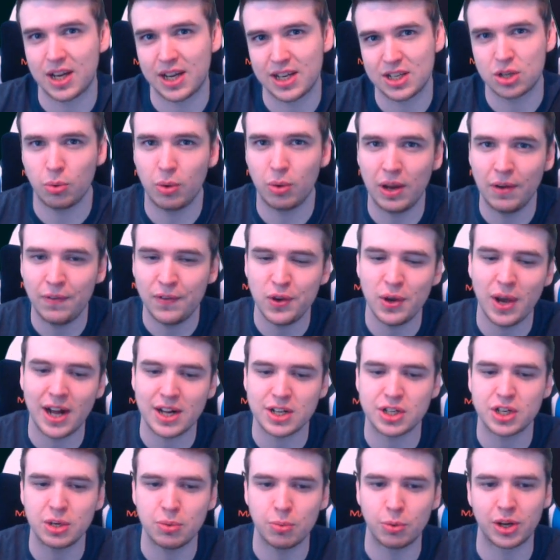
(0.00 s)
So if you
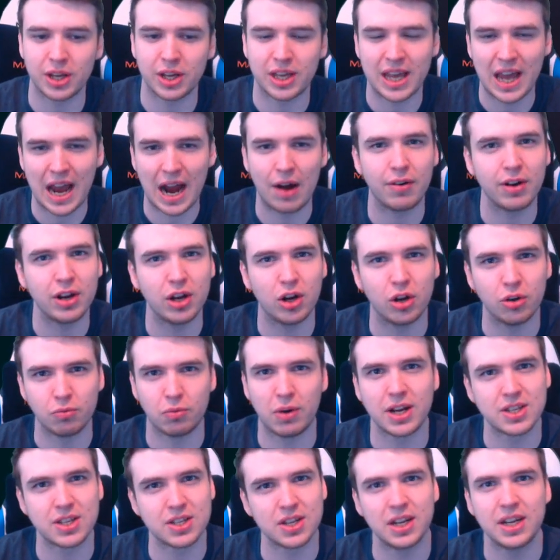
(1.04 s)
actually want to carry on
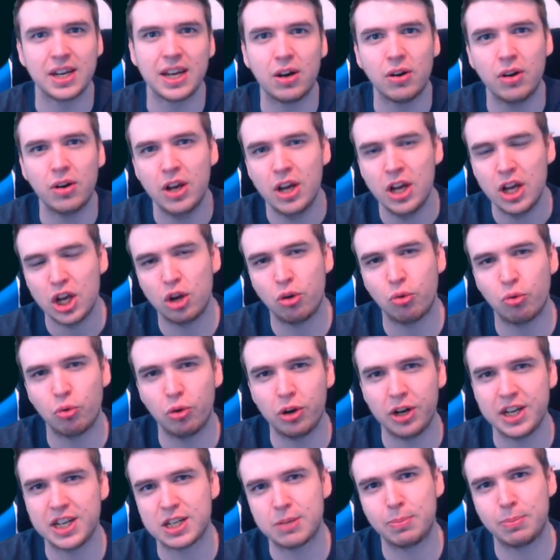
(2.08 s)
REK'SAI now, you really
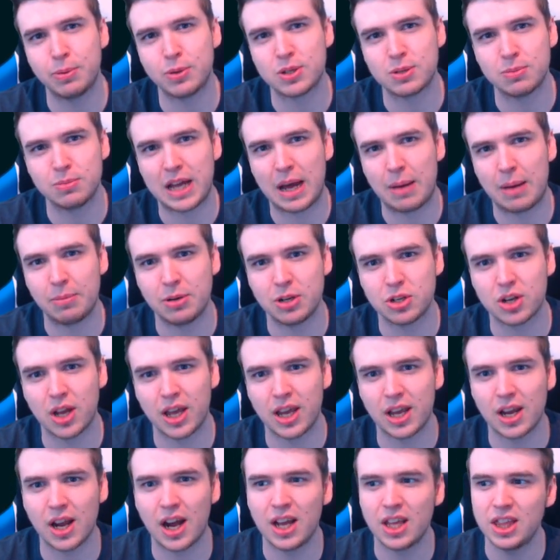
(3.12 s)
need to build some damage.
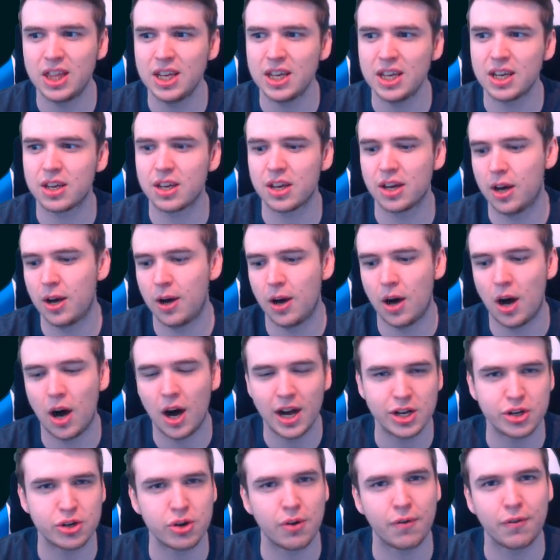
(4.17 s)
Like I think
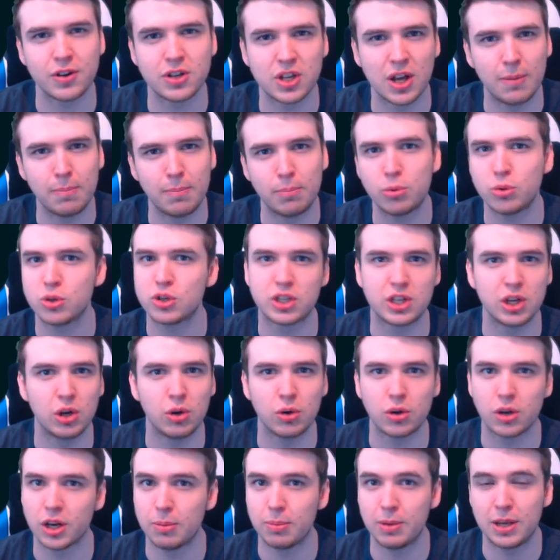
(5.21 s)
Hydra, for example, is still
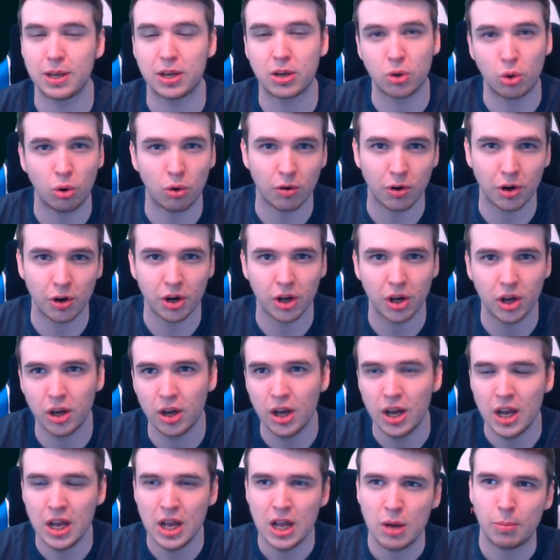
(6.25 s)
going to be core on her,
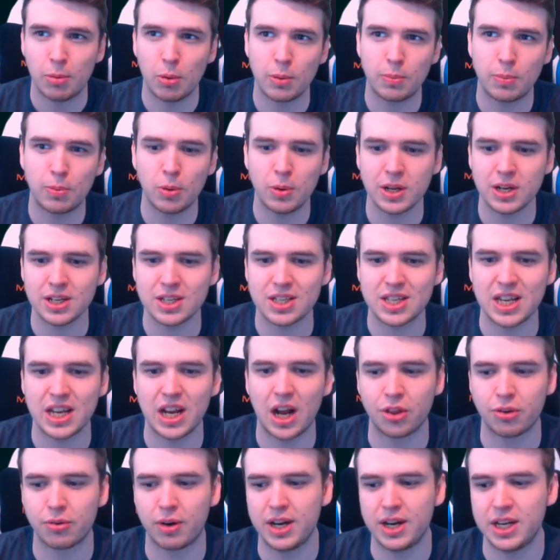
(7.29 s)
but we're probably going to see
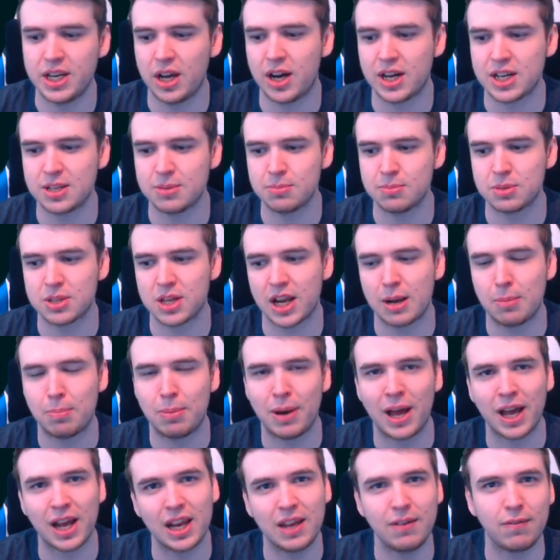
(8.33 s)
other AD items like a
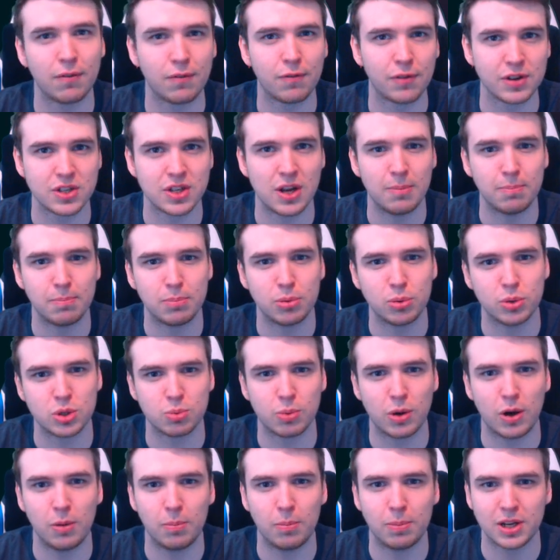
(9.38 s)
Black Cleaver, for example, as
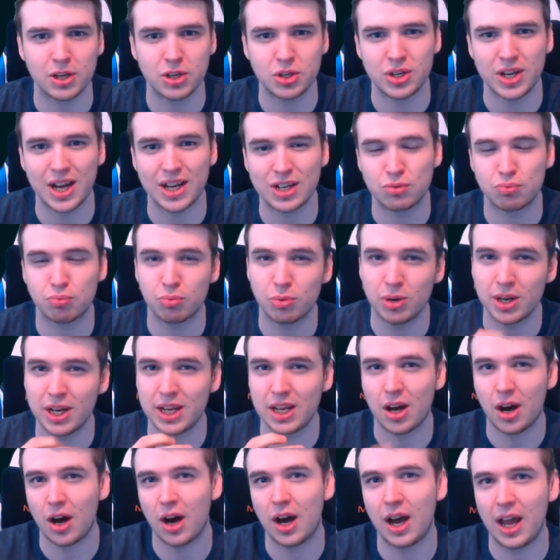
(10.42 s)
well, because she has really
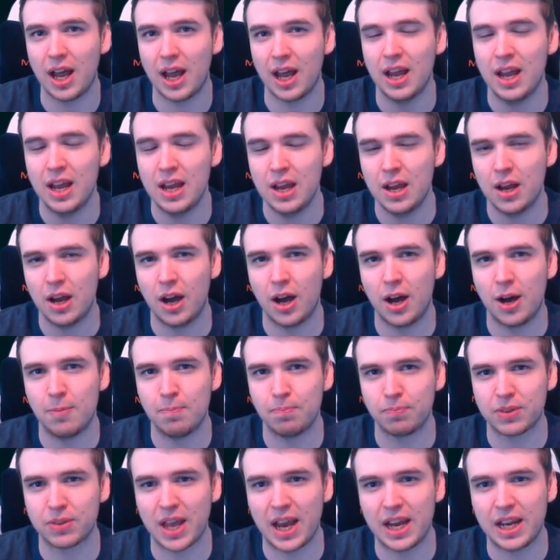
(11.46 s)
high
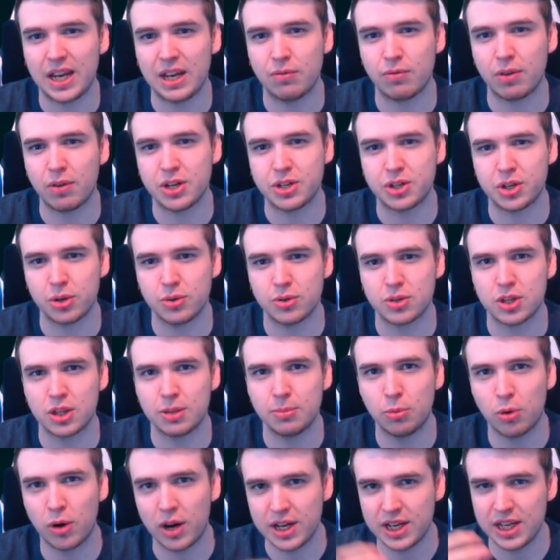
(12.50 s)
AD ratios. So the
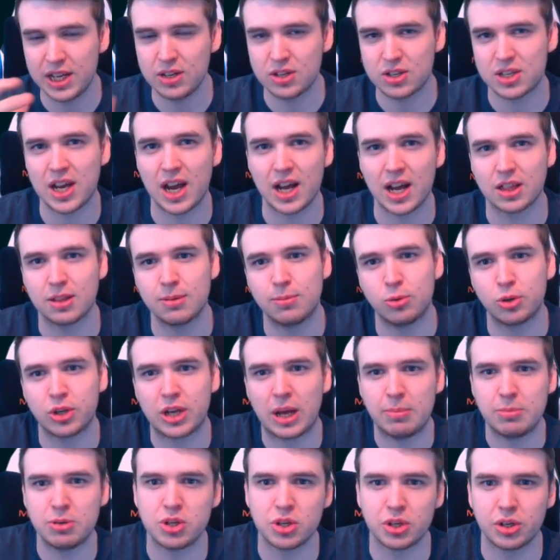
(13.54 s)
more AD you stack, the more
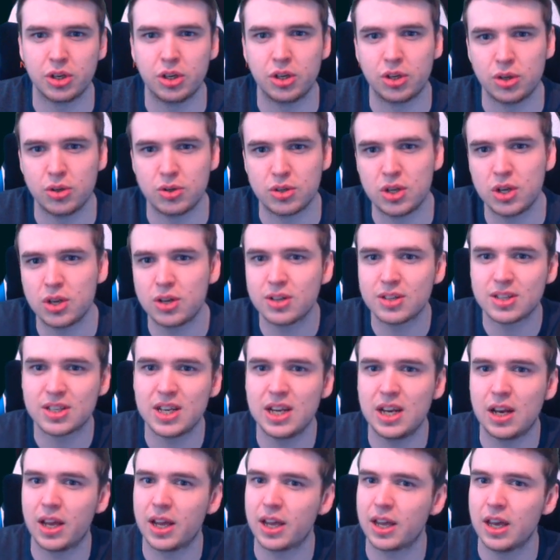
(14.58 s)
damage you're going to do. So you can see
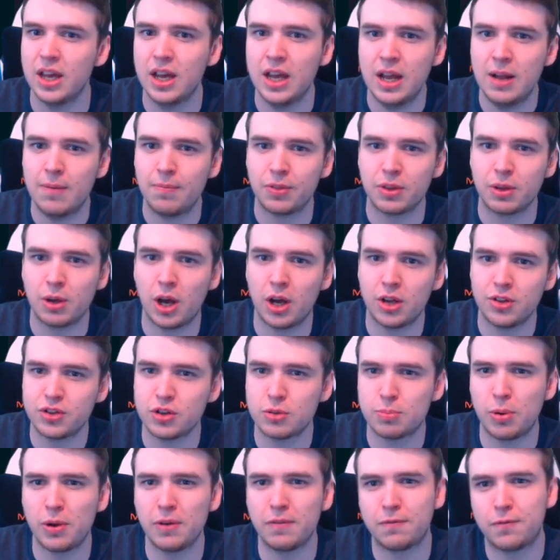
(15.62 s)
like
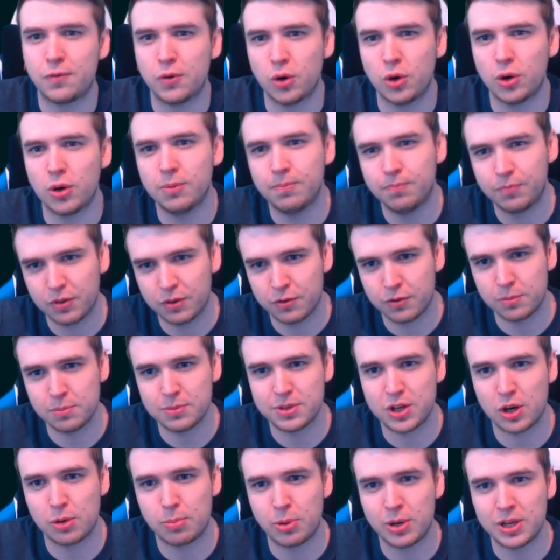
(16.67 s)
0.4 from
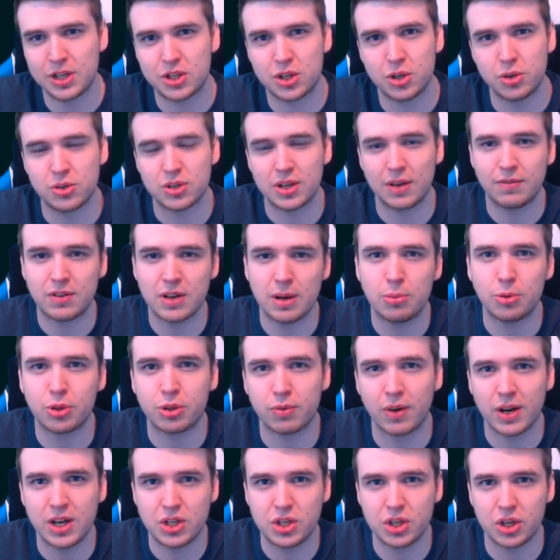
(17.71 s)
0.2. So they've doubled the
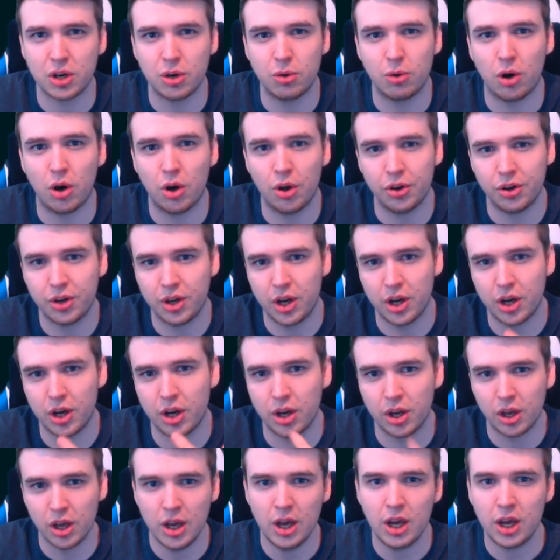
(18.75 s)
ratio on
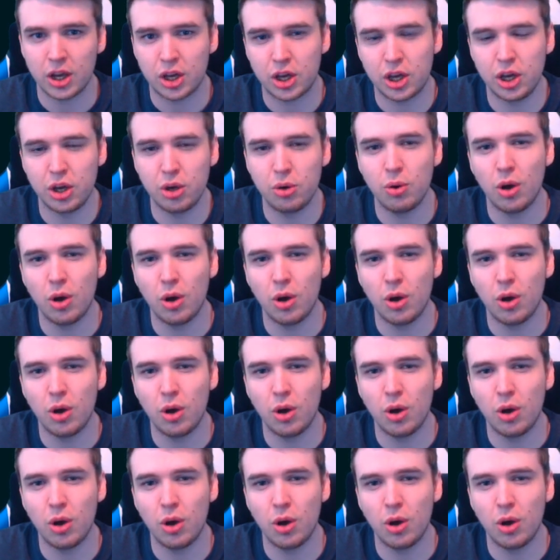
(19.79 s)
her Q.